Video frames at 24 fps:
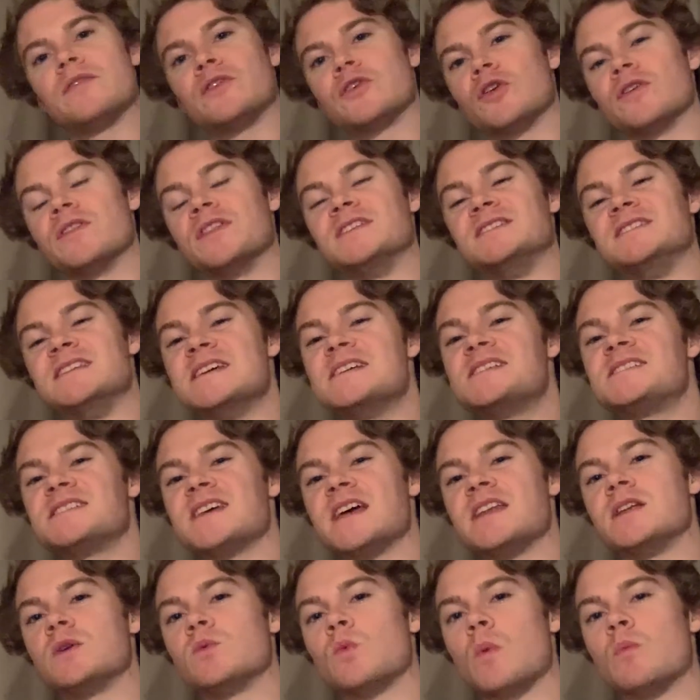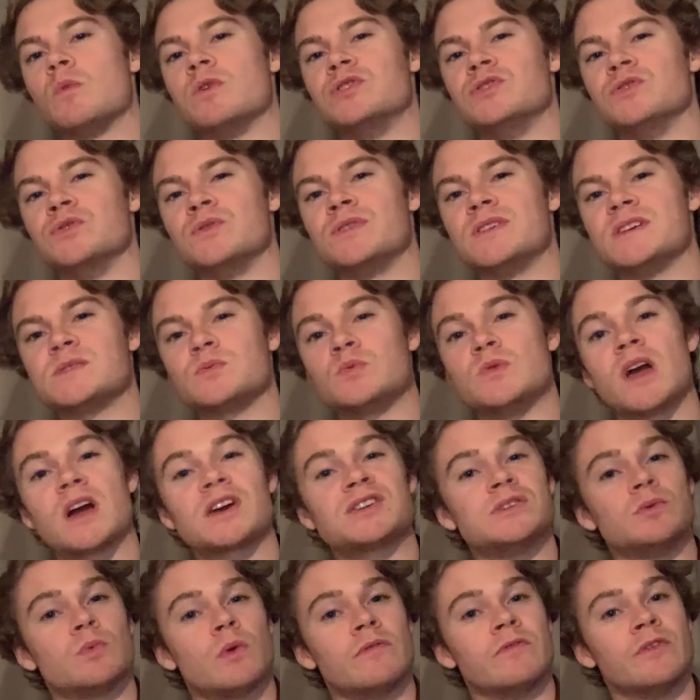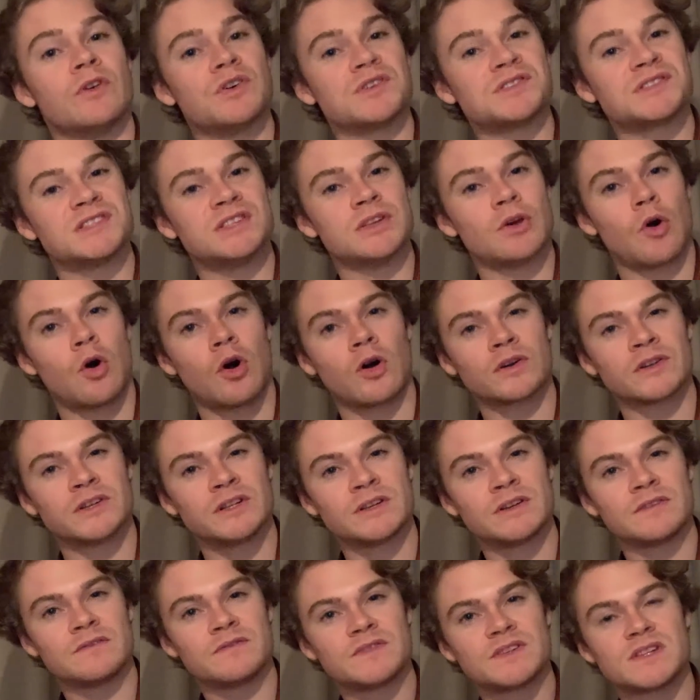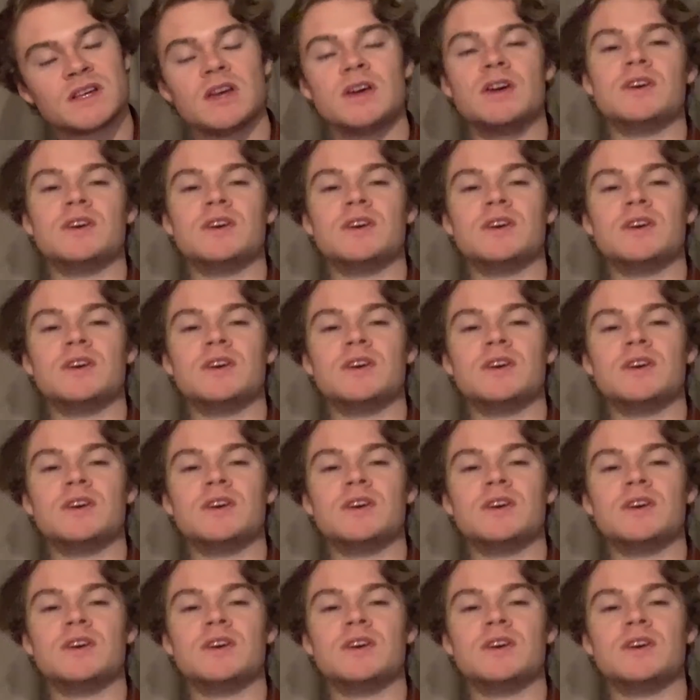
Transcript: Then on the descending, when we do this, we actually reverse the octaves,